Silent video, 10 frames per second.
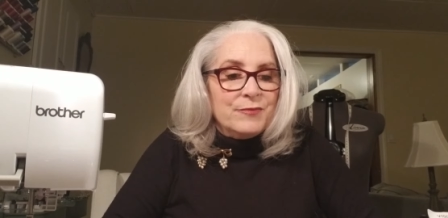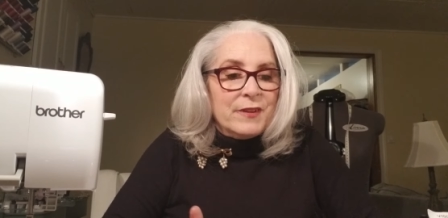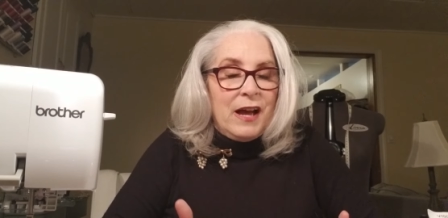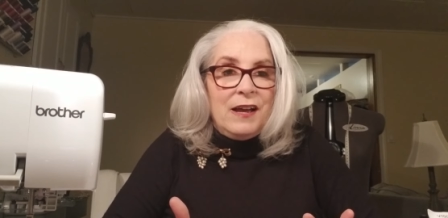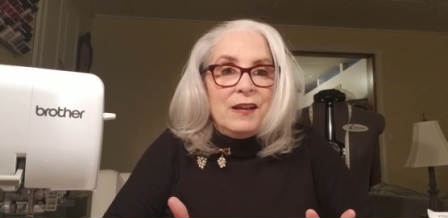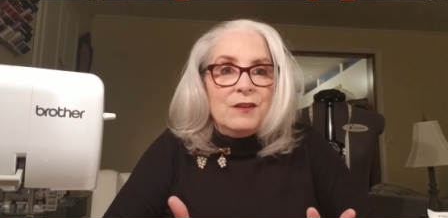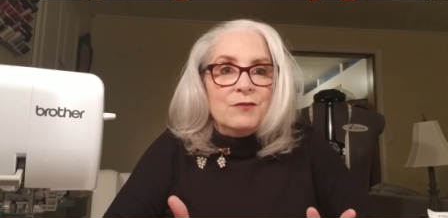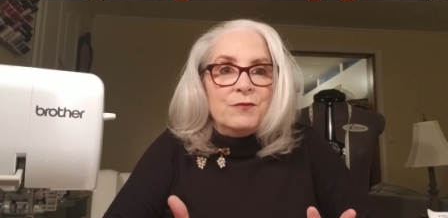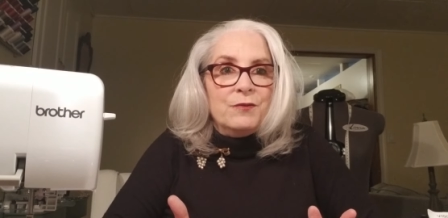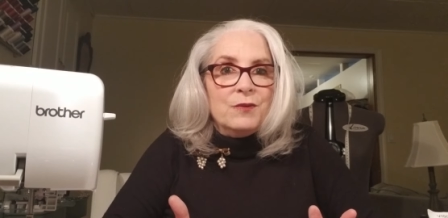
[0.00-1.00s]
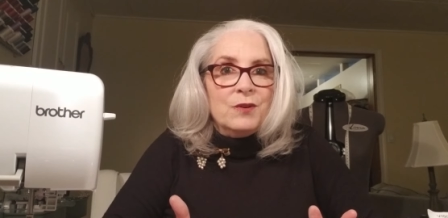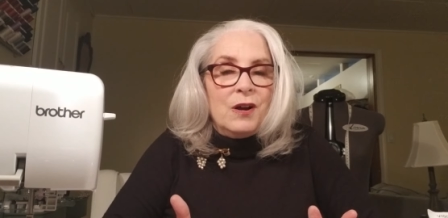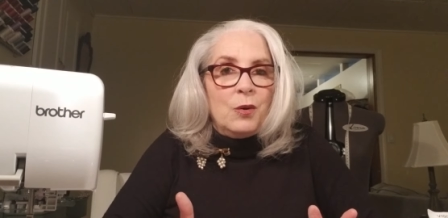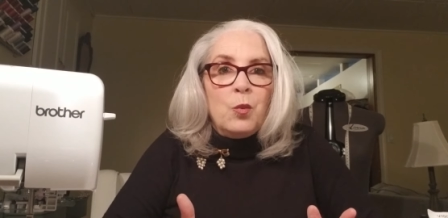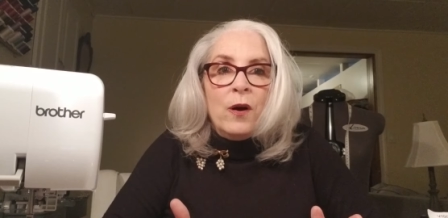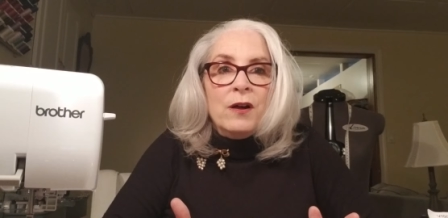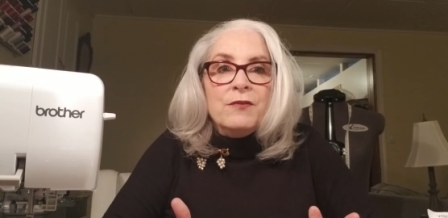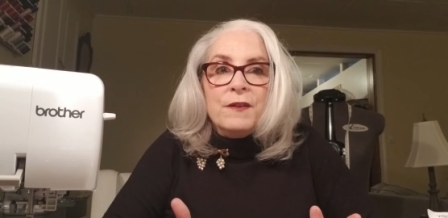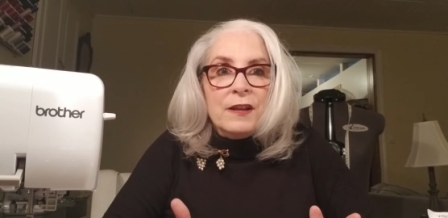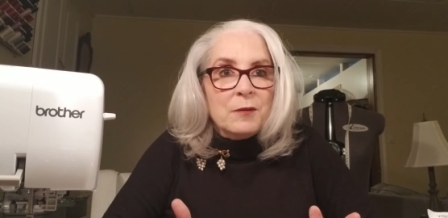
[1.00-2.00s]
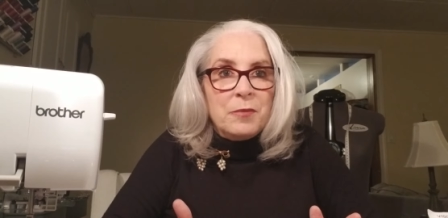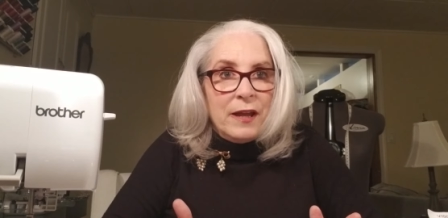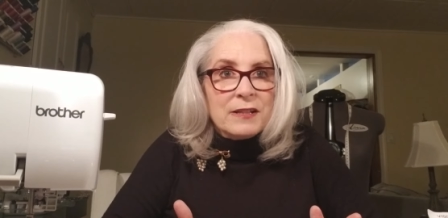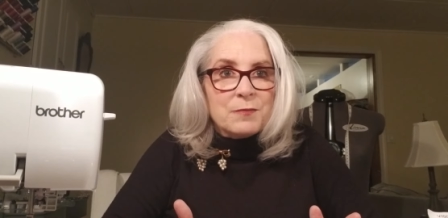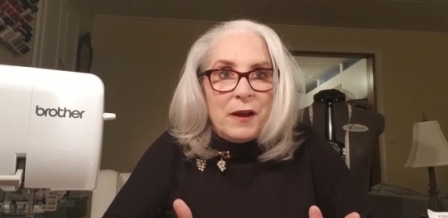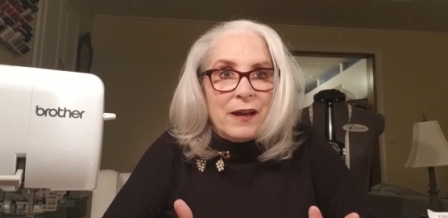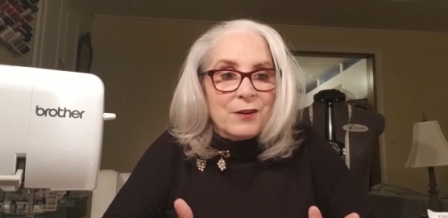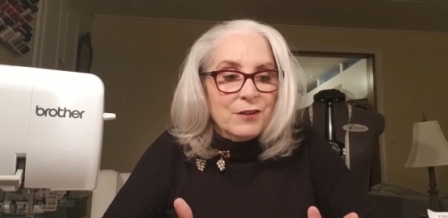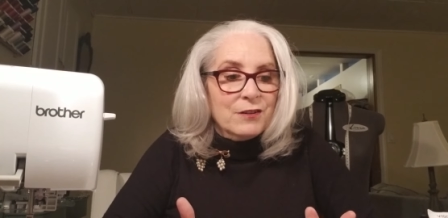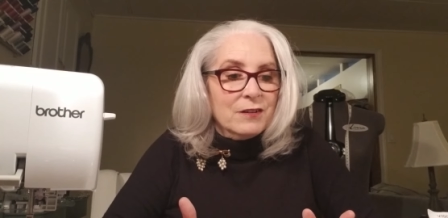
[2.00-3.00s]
I have a well-fitting pants pattern.